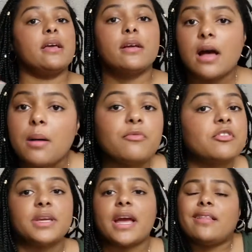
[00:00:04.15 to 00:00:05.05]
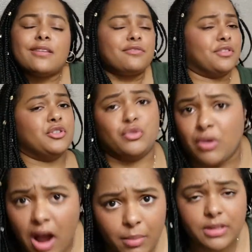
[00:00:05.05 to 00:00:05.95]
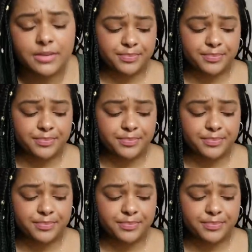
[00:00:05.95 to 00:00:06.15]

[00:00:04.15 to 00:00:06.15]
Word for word: Come for me, I live for the drama.